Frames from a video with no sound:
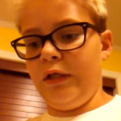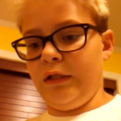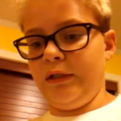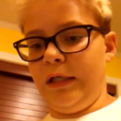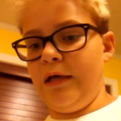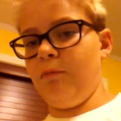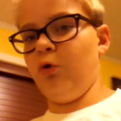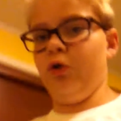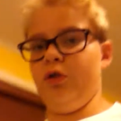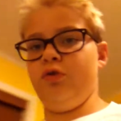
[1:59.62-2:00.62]
yes, I
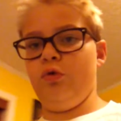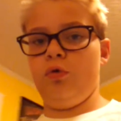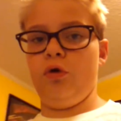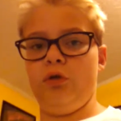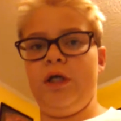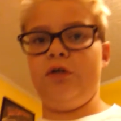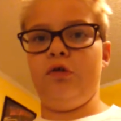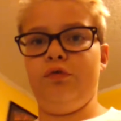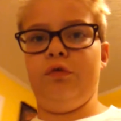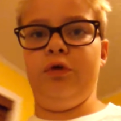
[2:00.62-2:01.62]
am going to
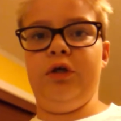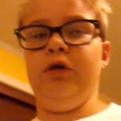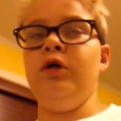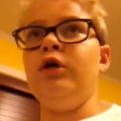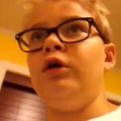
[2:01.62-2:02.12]
Orlando, Florida,